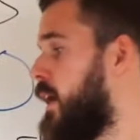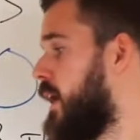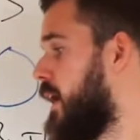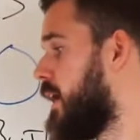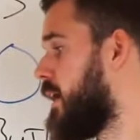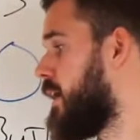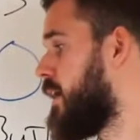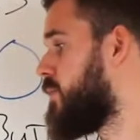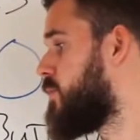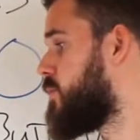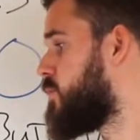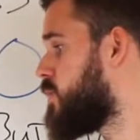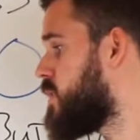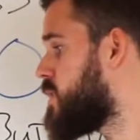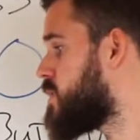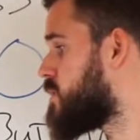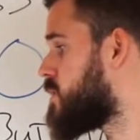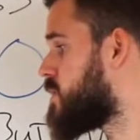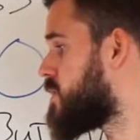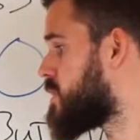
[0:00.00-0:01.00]
And the
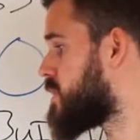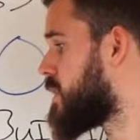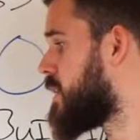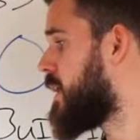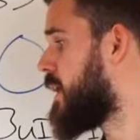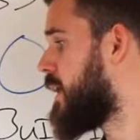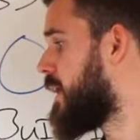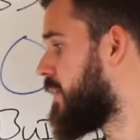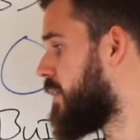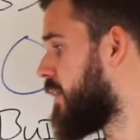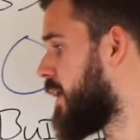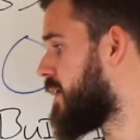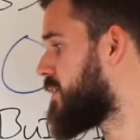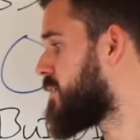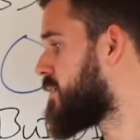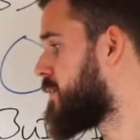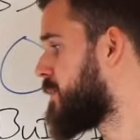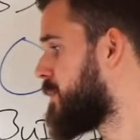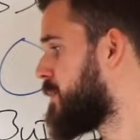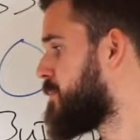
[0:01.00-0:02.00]
reason is
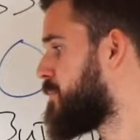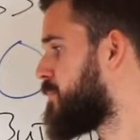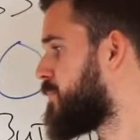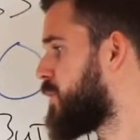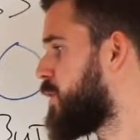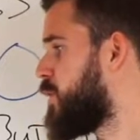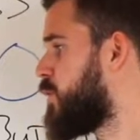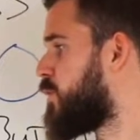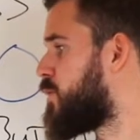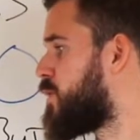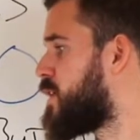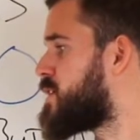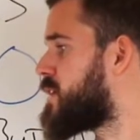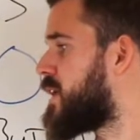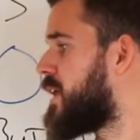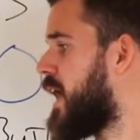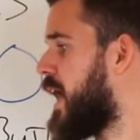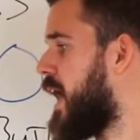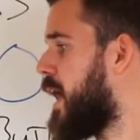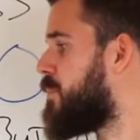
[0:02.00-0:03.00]
that things
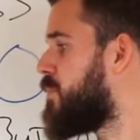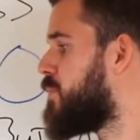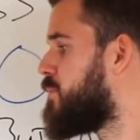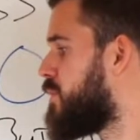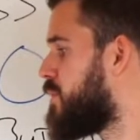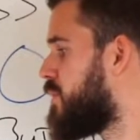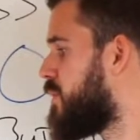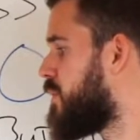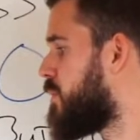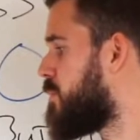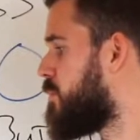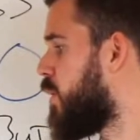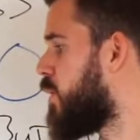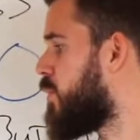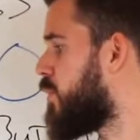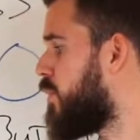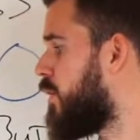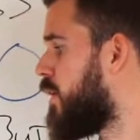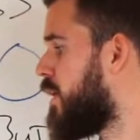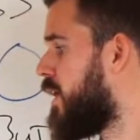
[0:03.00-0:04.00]
can happen within the
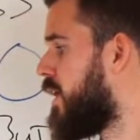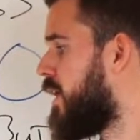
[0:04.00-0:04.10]
month